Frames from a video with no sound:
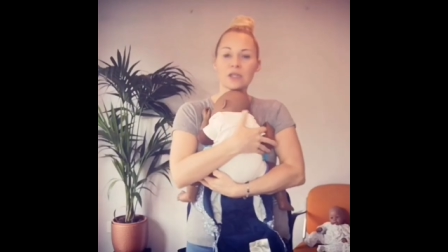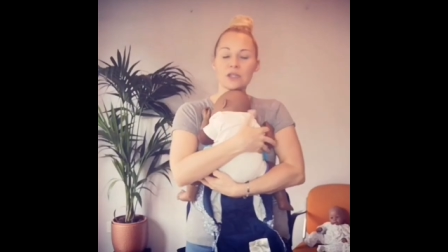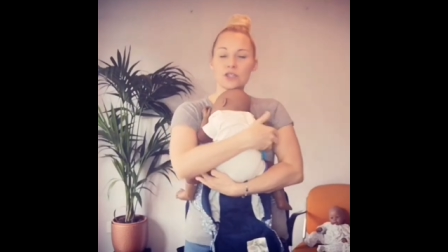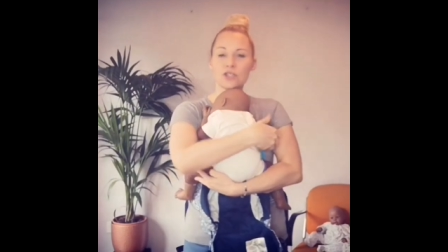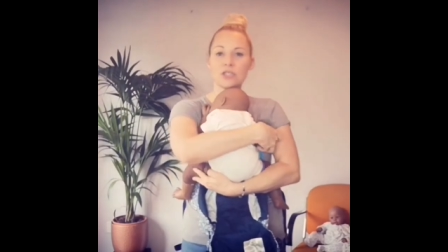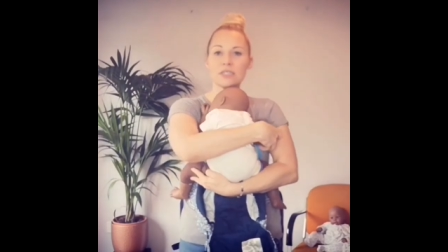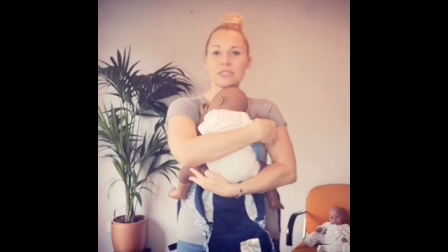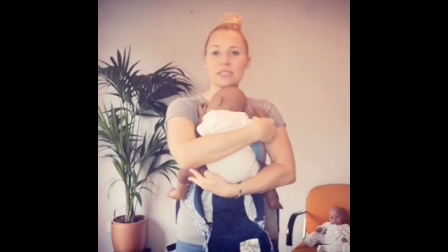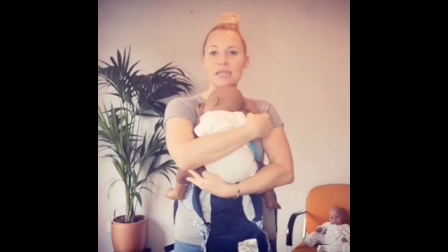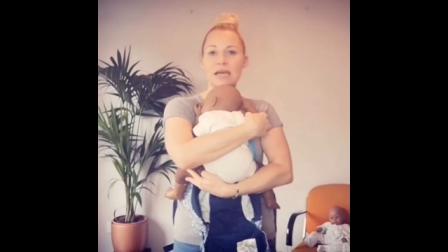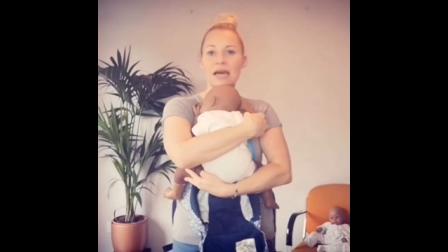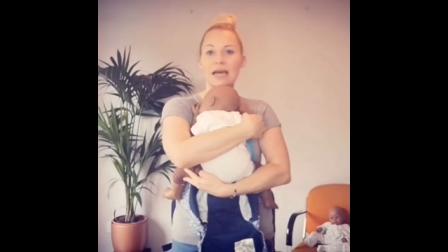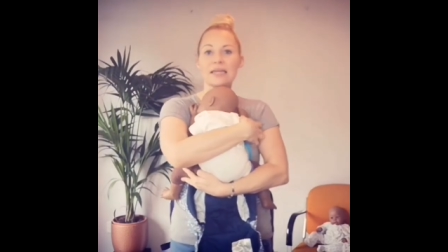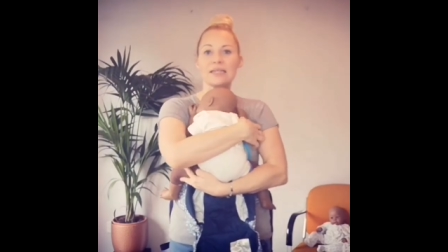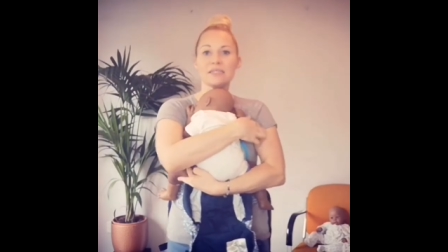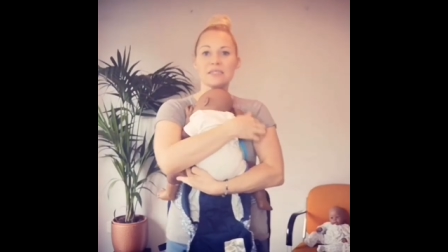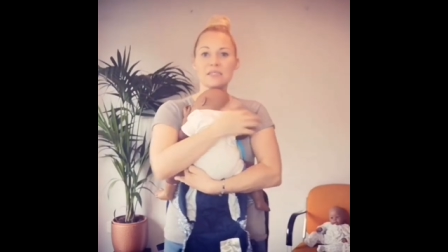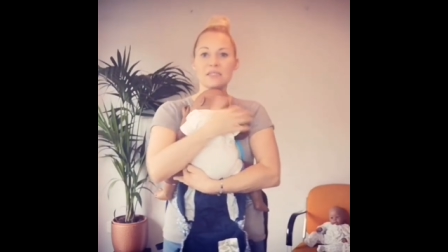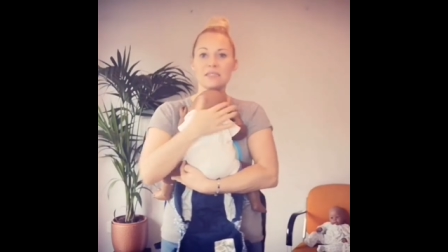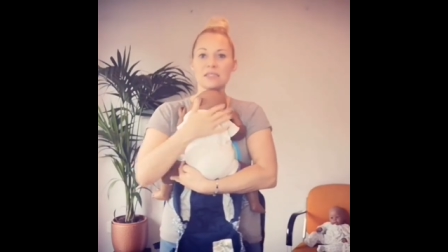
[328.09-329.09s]
She's
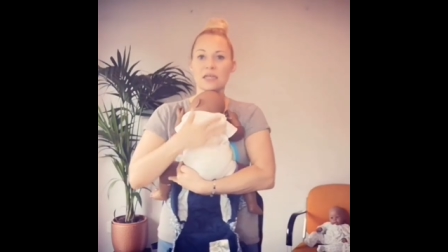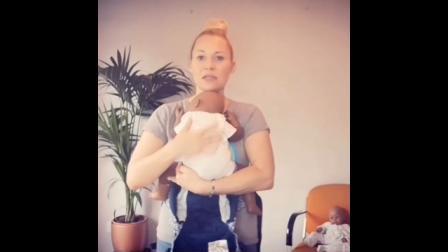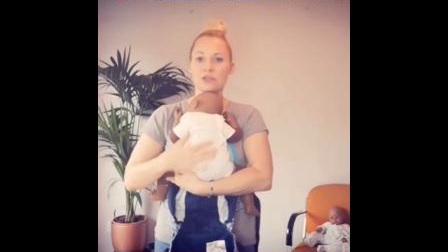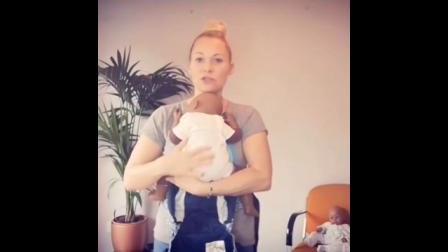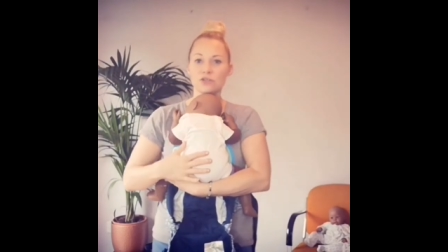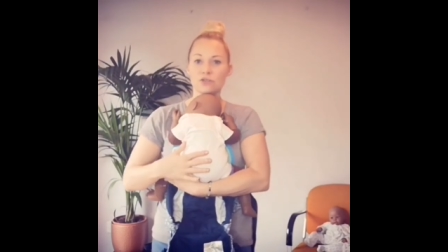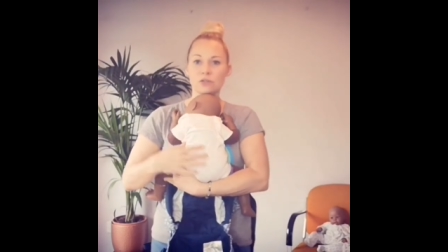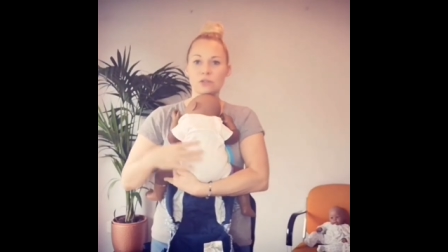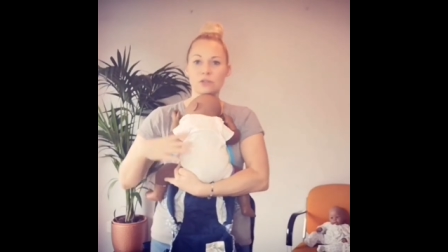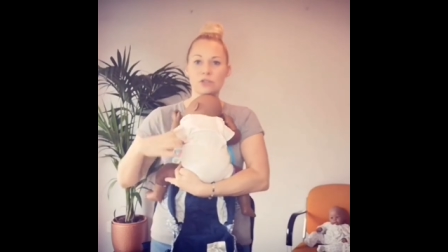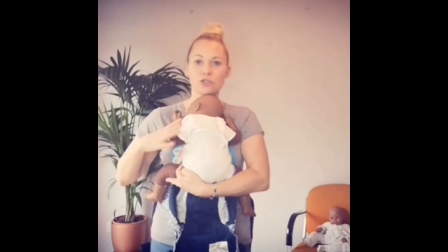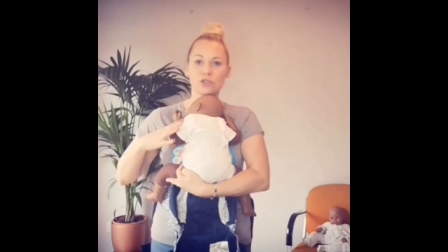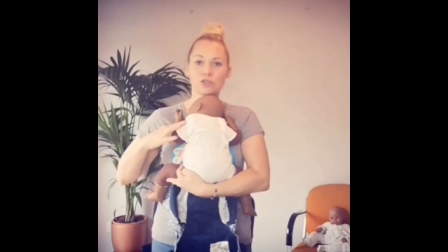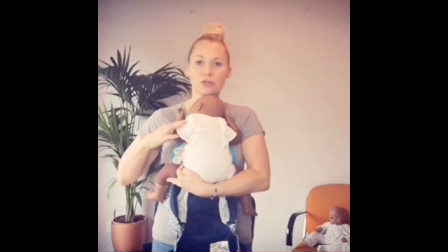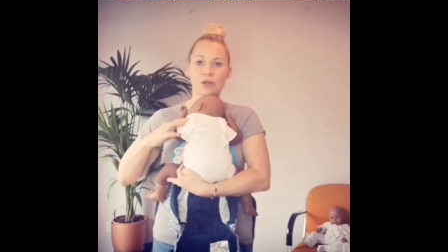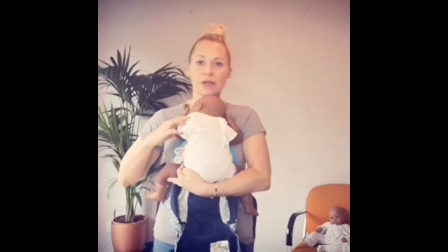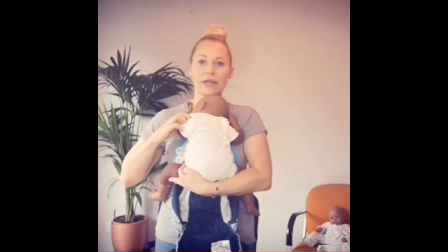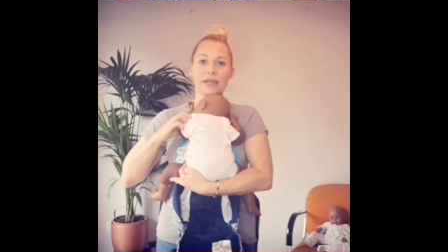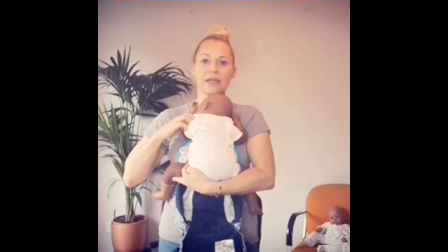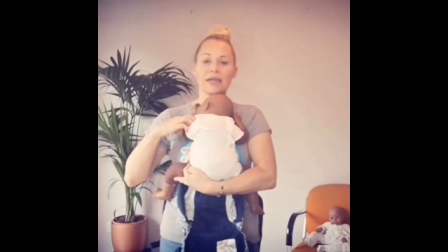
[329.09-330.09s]
nice and central and
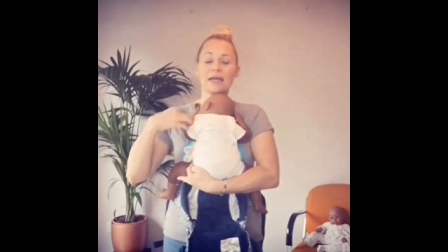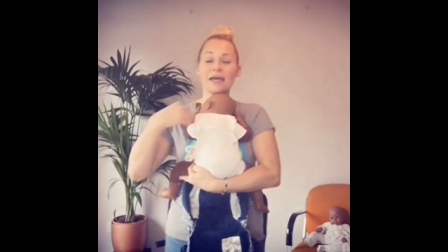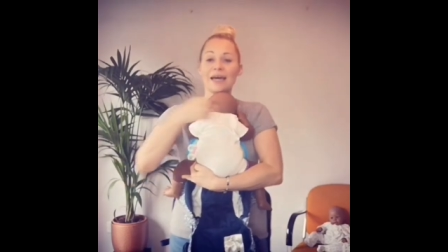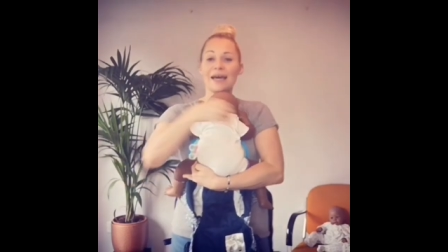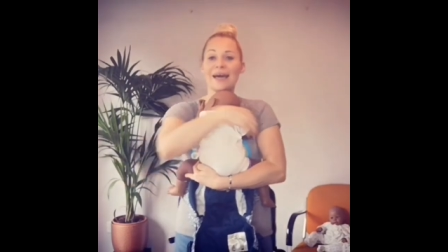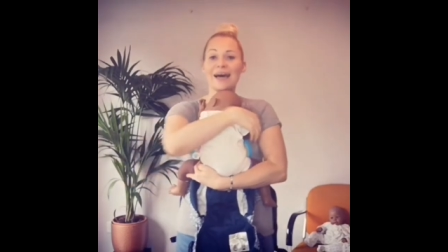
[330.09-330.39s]
straight.